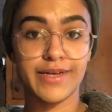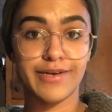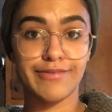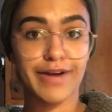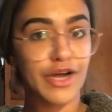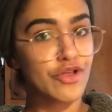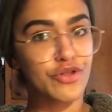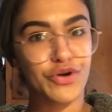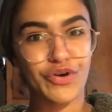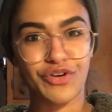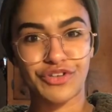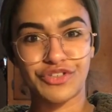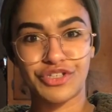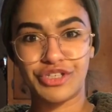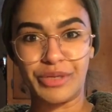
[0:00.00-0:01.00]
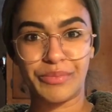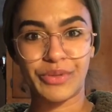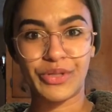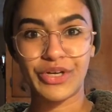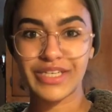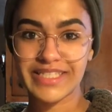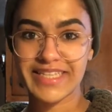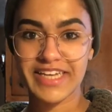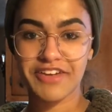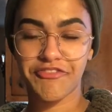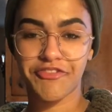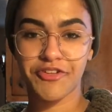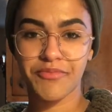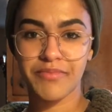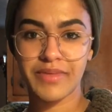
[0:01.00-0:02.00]
regular grocery trip looks like
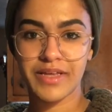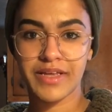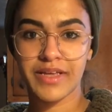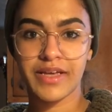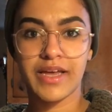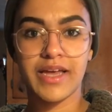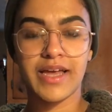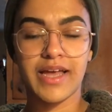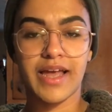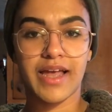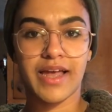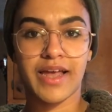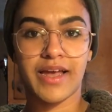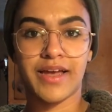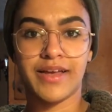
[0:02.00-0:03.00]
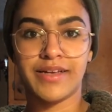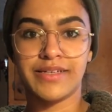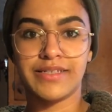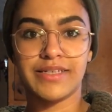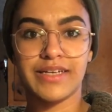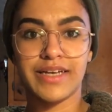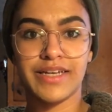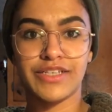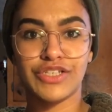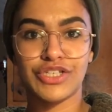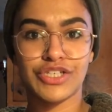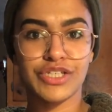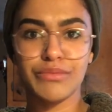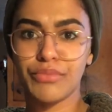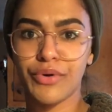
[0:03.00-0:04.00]
for me, and it's
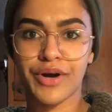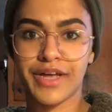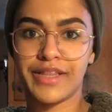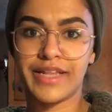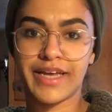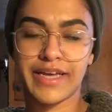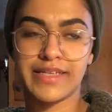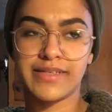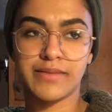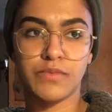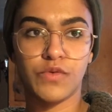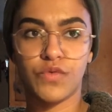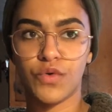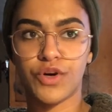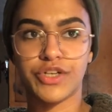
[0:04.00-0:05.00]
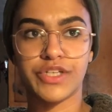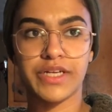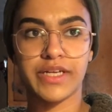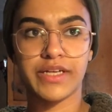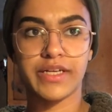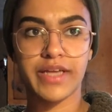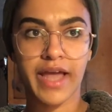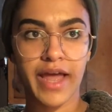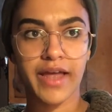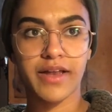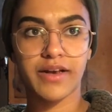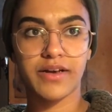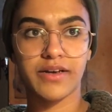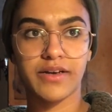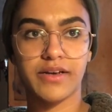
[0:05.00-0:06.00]
just important, like I said before, to get
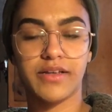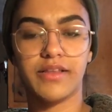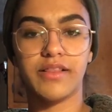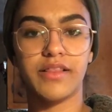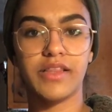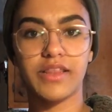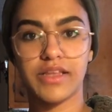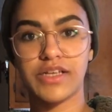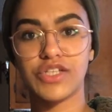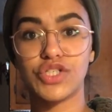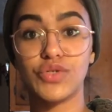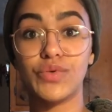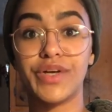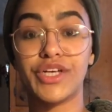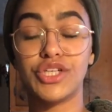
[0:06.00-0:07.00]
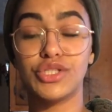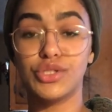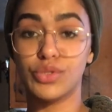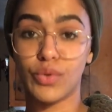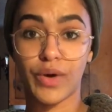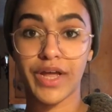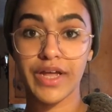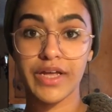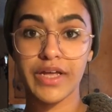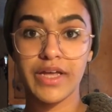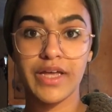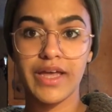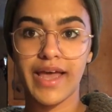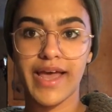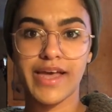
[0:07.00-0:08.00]
the things you enjoy
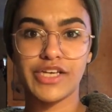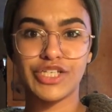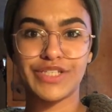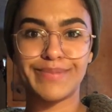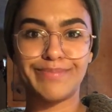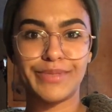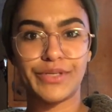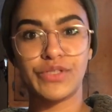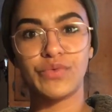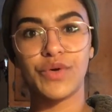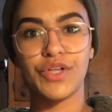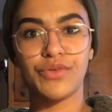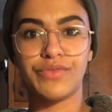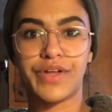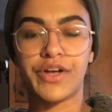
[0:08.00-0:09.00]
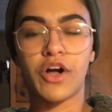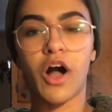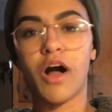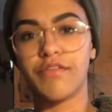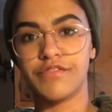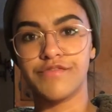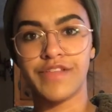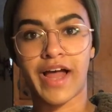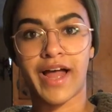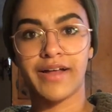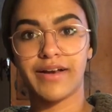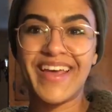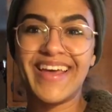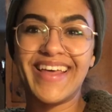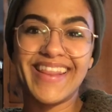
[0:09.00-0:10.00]
and just build what you like off of that.
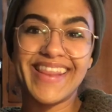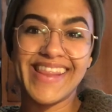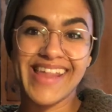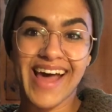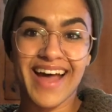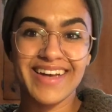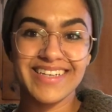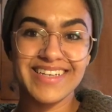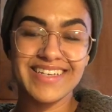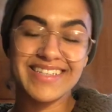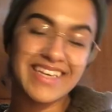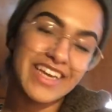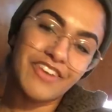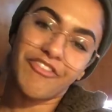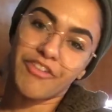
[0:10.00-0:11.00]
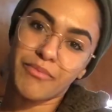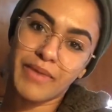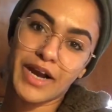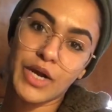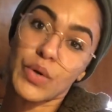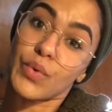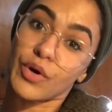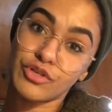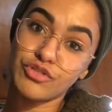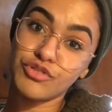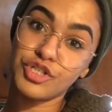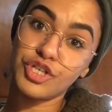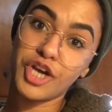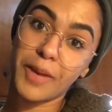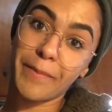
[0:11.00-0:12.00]
That is it for my
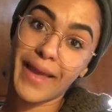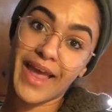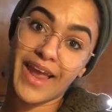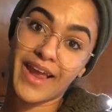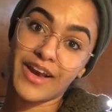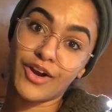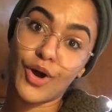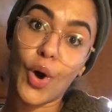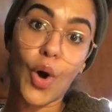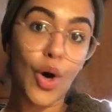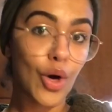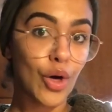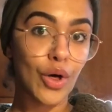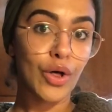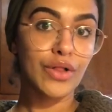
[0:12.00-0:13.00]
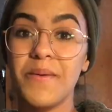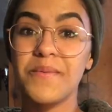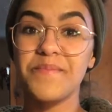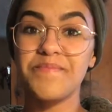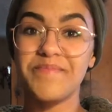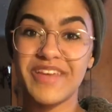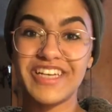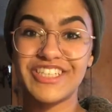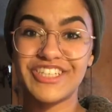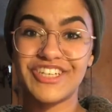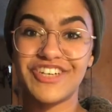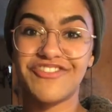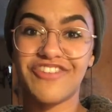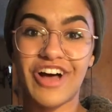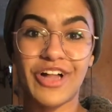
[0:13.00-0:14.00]
grocery trip and haul. Make sure
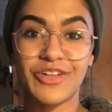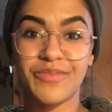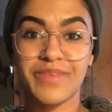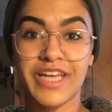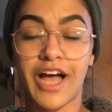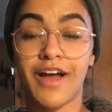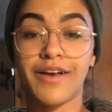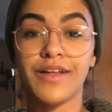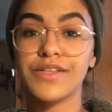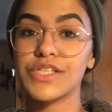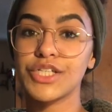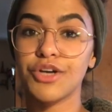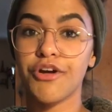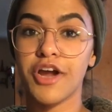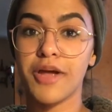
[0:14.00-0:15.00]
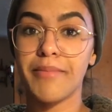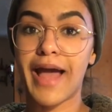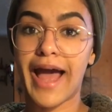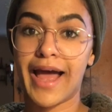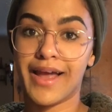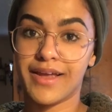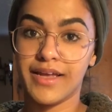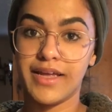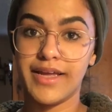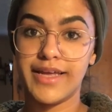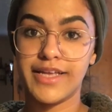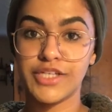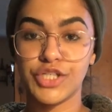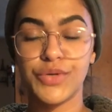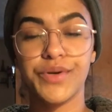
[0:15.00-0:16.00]
to follow me on Instagram at
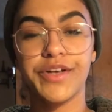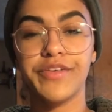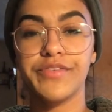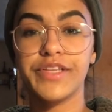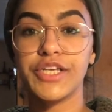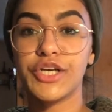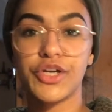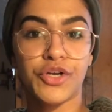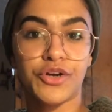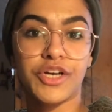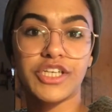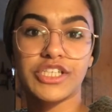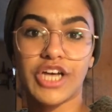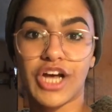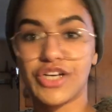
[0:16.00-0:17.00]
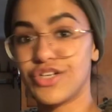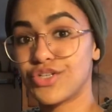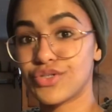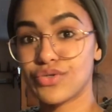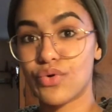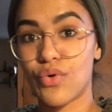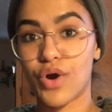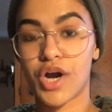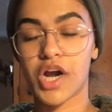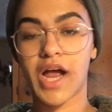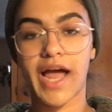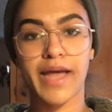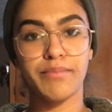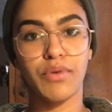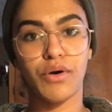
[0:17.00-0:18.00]
intuitively_nourished_.
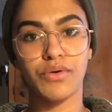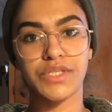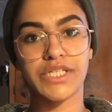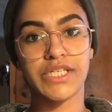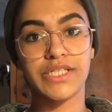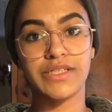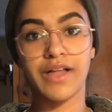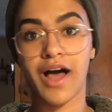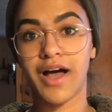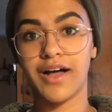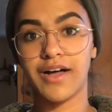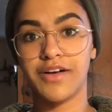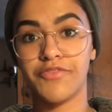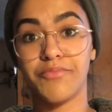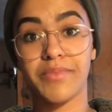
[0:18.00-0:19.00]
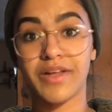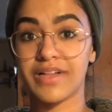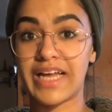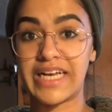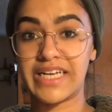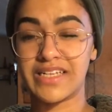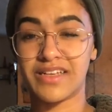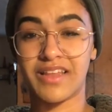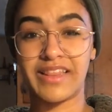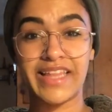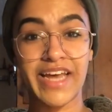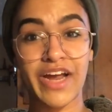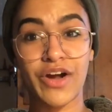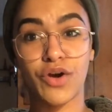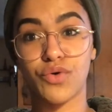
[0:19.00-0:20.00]
I post a lot of meal ideas on
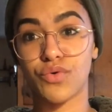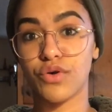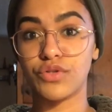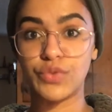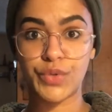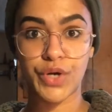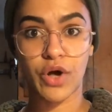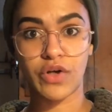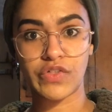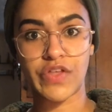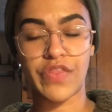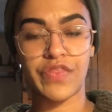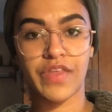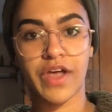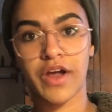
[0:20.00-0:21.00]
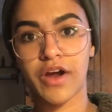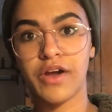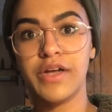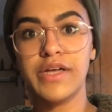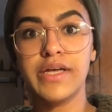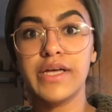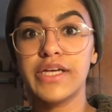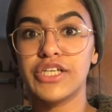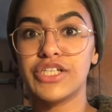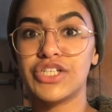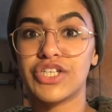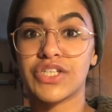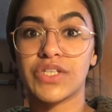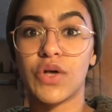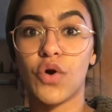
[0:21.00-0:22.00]
there, grocery hauls on there, and
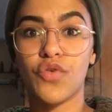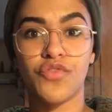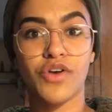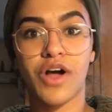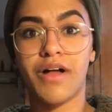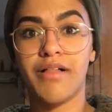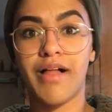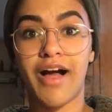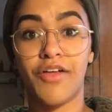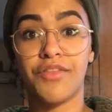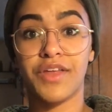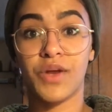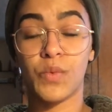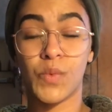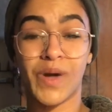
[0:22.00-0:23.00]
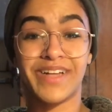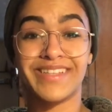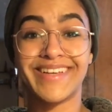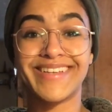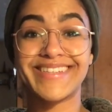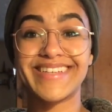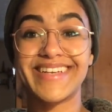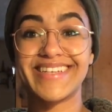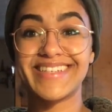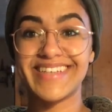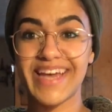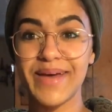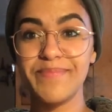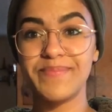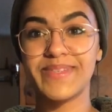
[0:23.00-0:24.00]
just overall health and wellness
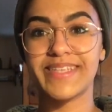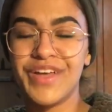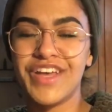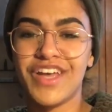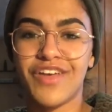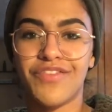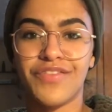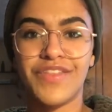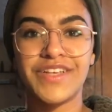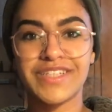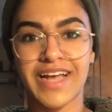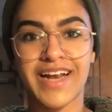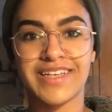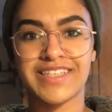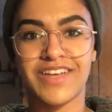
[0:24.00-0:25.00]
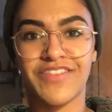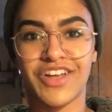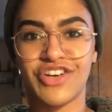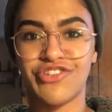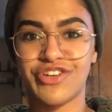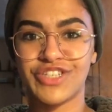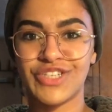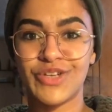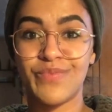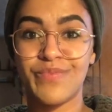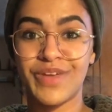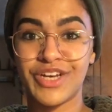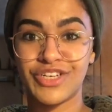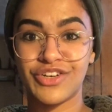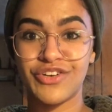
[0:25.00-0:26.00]
tips. If this kind of stuff interests you,
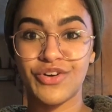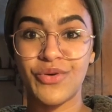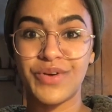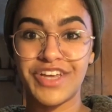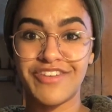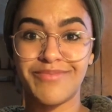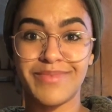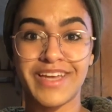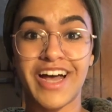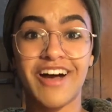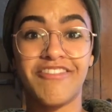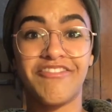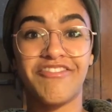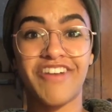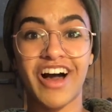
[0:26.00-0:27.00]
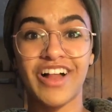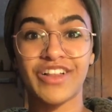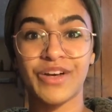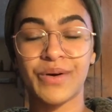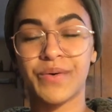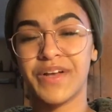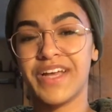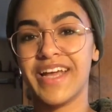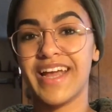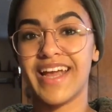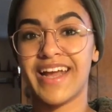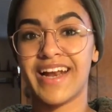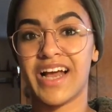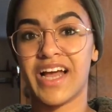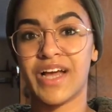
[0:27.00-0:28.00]
make sure you go give me a follow,
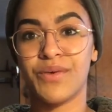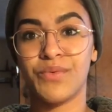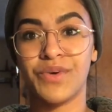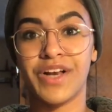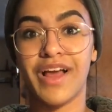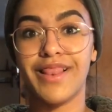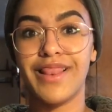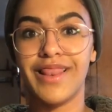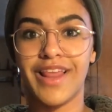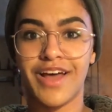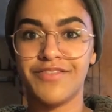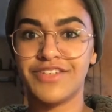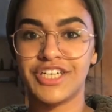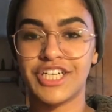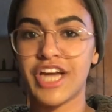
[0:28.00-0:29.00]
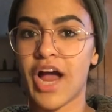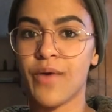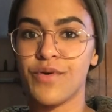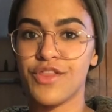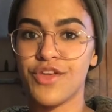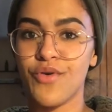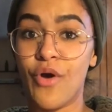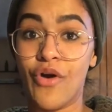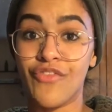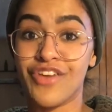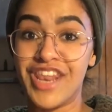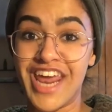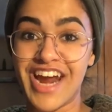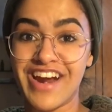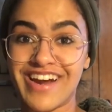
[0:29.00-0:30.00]
and I would love to chat with you over
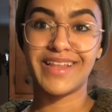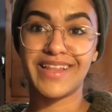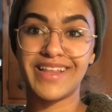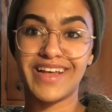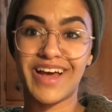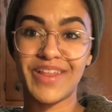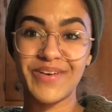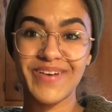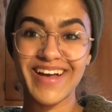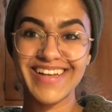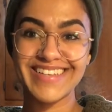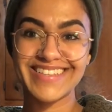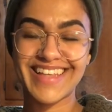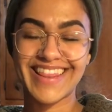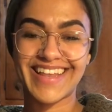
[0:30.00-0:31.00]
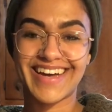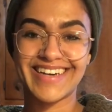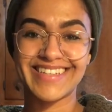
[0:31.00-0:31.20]
there. Otherwise, that